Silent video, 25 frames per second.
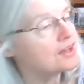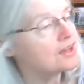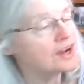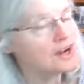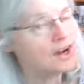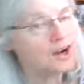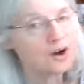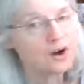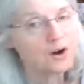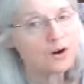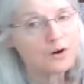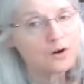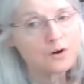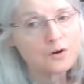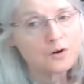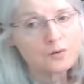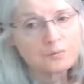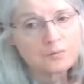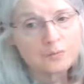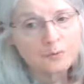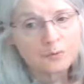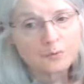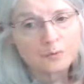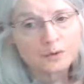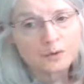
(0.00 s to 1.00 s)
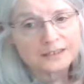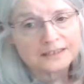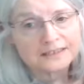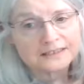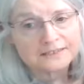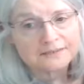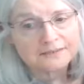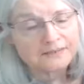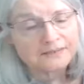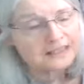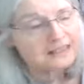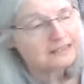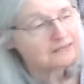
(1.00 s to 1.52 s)
The home
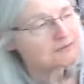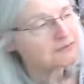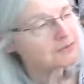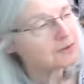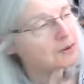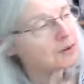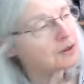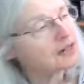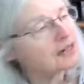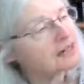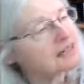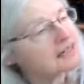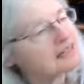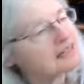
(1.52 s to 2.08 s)
was fit for